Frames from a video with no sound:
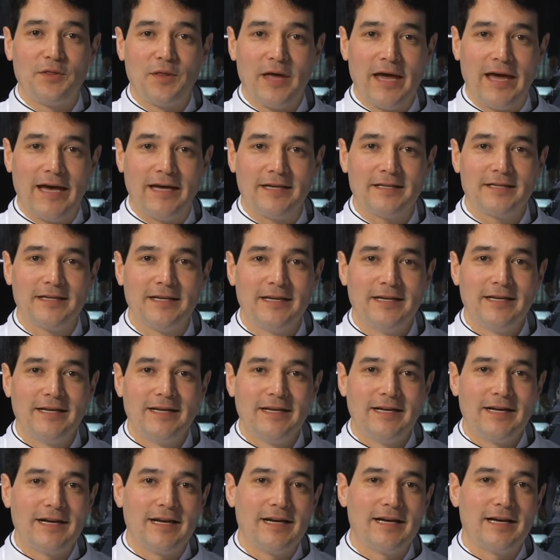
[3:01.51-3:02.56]
that,
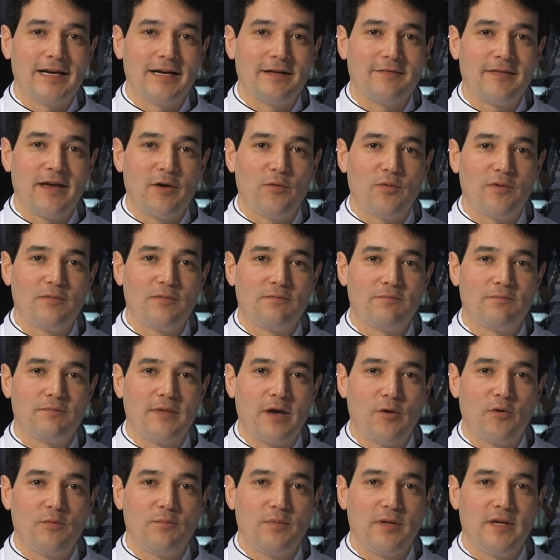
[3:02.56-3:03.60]
that
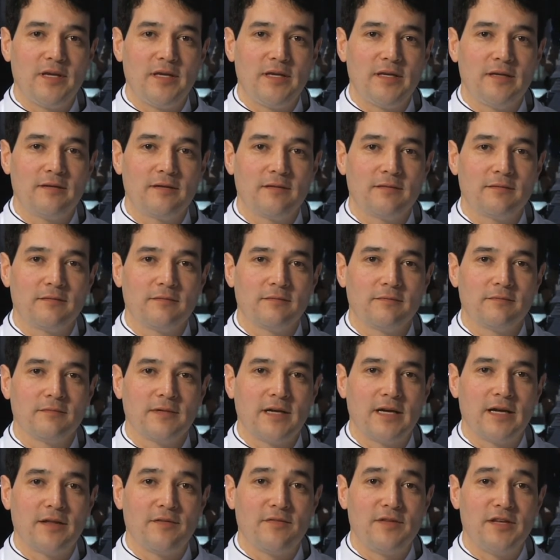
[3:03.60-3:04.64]
would be
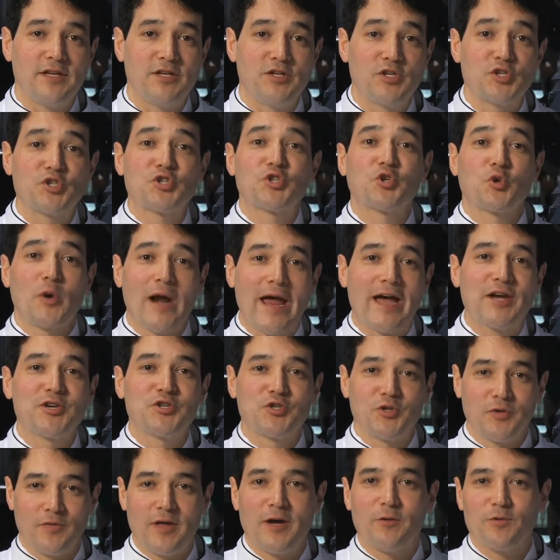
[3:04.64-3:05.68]
the
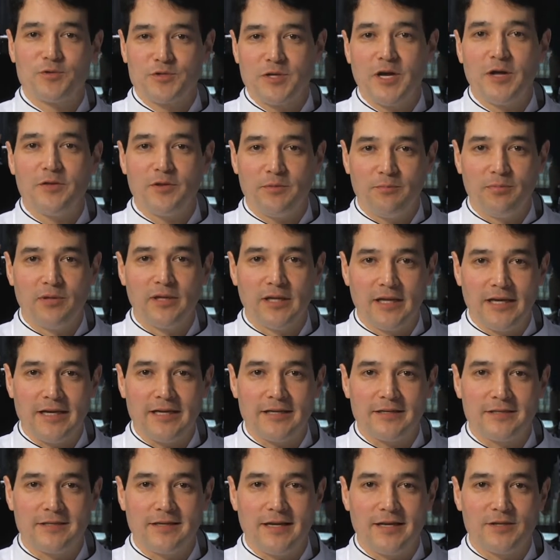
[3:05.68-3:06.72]
distraction that was on the
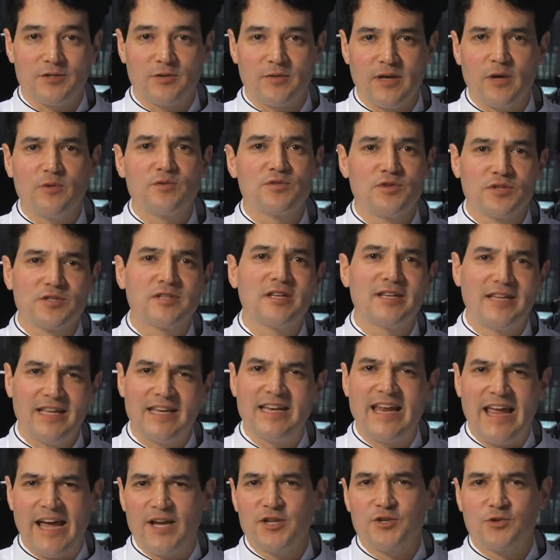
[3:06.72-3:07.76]
plate, and so that was just
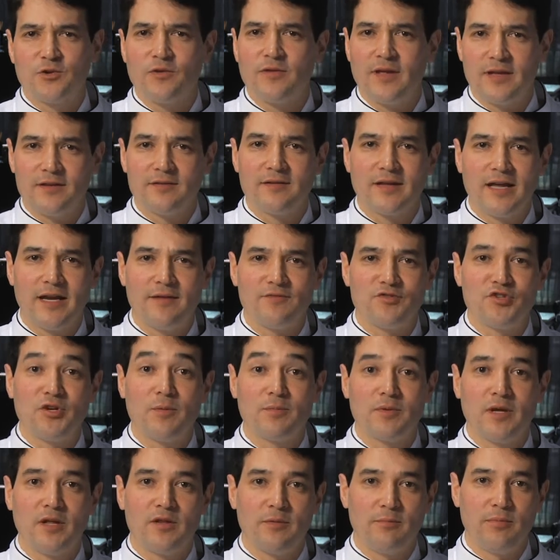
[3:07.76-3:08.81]
an extra that kind of
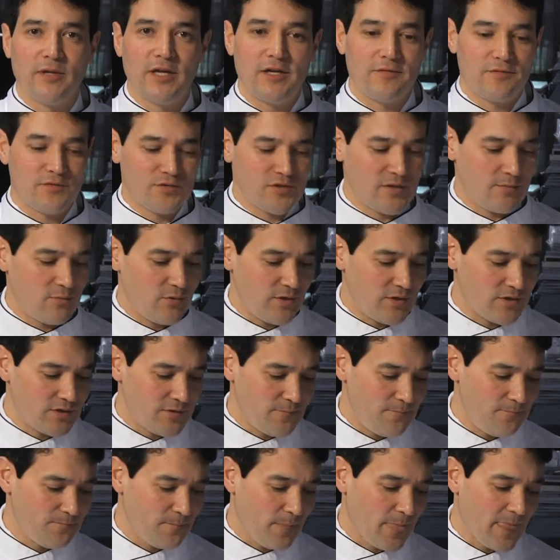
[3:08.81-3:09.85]
jumped on the plate for some
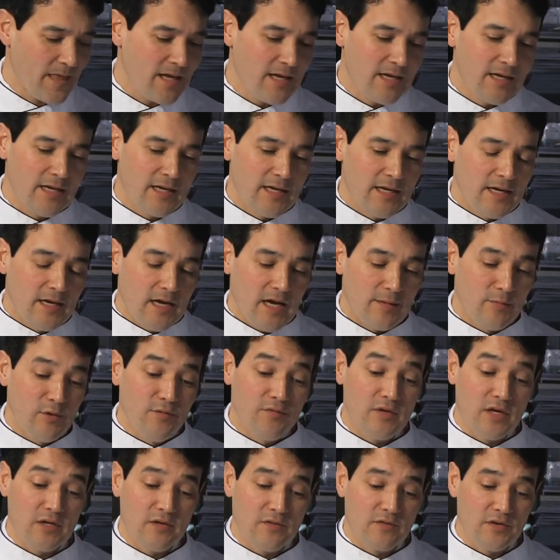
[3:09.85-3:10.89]
reason.
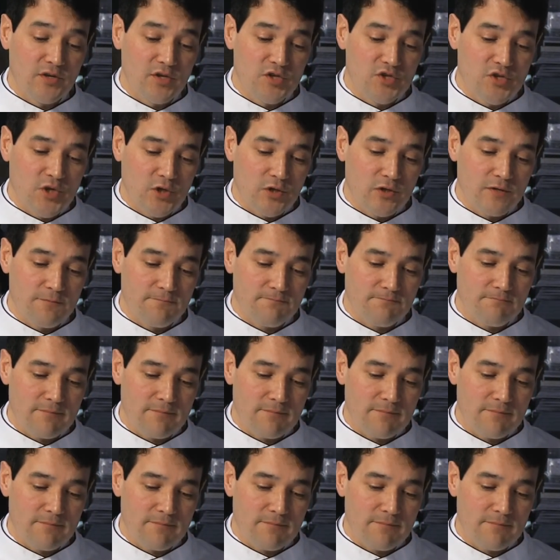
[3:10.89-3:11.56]
Moving on to the dessert,